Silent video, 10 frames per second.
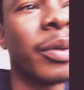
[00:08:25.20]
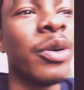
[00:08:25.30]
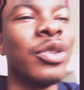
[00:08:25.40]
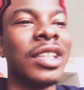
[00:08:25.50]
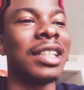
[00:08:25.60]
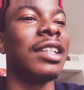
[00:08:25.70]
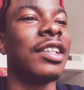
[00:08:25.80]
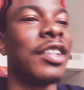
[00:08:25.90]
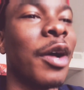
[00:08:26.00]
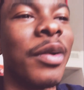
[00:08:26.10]
who just
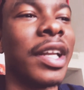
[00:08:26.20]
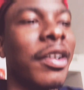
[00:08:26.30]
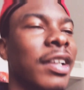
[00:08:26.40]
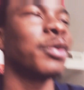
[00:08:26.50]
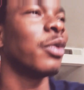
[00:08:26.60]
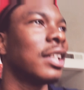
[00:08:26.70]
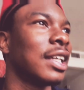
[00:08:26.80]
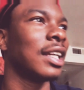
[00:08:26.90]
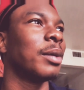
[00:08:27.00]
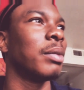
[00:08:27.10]
don't hear it. It's one
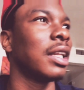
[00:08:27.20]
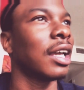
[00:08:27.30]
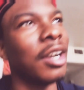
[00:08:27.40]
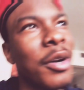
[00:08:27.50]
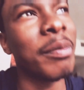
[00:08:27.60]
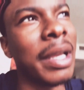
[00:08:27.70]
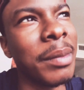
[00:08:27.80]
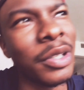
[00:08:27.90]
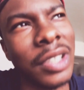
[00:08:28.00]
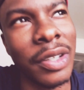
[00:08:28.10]
thing to be like, oh, maybe
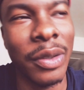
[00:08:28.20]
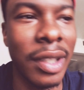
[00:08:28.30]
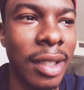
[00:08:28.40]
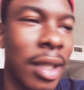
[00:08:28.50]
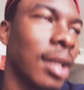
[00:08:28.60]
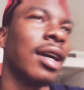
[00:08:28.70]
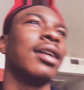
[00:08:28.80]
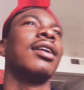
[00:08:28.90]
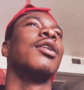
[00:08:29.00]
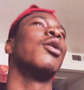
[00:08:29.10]
you should do this,
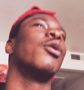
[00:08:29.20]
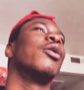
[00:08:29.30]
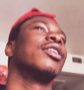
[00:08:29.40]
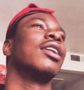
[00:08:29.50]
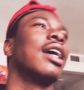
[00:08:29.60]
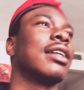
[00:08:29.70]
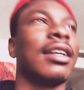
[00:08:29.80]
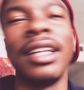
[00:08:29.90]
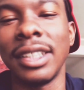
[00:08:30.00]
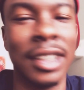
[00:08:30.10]
or they're like,
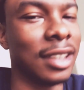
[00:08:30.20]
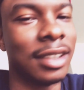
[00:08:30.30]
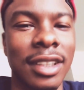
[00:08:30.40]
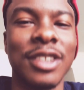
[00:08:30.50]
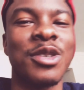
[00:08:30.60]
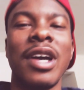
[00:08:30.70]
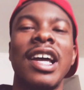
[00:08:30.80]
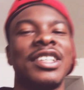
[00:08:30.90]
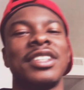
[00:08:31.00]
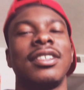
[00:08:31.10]
no, this shit is just
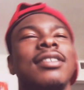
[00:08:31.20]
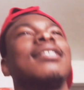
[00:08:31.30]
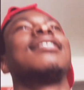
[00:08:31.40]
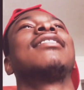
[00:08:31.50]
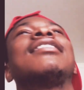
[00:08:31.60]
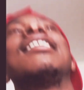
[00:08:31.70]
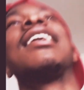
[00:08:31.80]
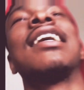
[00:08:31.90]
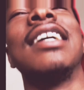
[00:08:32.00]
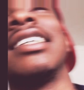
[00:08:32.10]
trash.
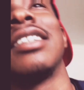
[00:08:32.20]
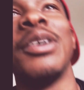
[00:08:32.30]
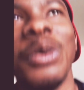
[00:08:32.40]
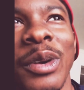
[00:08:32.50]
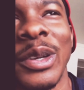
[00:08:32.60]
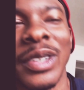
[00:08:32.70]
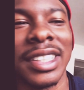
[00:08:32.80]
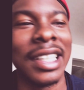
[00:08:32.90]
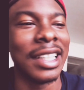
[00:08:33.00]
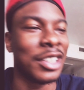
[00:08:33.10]
Because who are you to
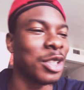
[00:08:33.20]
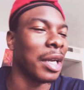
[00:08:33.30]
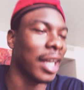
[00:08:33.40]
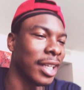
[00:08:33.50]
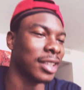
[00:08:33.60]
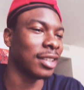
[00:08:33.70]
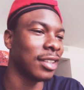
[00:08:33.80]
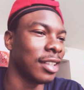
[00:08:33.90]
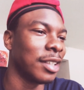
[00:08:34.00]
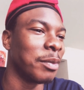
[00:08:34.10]
say it's trash?
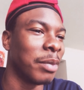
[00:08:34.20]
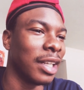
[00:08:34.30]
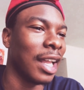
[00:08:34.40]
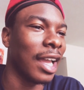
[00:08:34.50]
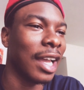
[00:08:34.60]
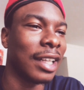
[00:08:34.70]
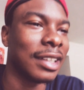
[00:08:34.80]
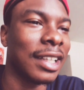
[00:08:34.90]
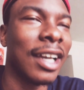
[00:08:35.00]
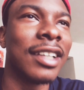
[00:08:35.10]
But like
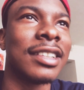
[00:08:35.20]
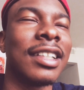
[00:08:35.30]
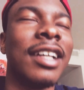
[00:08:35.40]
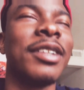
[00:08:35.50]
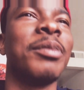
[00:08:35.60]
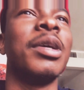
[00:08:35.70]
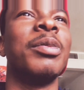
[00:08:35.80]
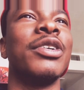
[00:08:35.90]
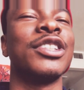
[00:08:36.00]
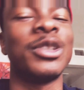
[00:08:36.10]
1,000 other people
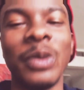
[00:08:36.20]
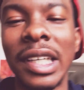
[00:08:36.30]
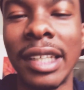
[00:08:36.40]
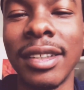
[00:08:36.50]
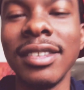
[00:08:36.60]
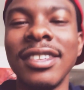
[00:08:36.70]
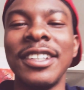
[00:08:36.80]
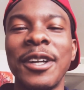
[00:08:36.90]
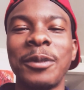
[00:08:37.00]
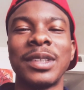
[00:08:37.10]
in Sweden, you
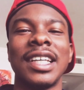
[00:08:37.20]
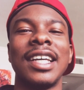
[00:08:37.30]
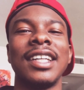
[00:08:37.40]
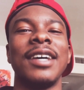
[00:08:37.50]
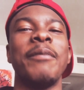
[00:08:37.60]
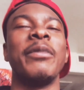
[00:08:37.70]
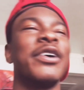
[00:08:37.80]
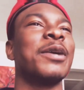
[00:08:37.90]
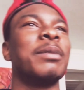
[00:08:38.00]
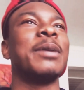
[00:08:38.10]
know what I'm saying? A
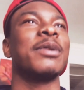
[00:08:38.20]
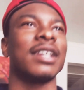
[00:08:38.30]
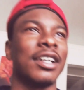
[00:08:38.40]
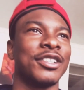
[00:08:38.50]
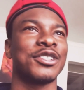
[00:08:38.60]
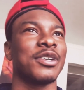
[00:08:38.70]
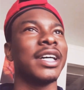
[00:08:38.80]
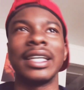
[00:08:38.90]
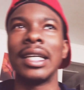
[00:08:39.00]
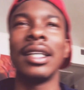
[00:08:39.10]
million people in
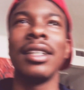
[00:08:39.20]
Australia,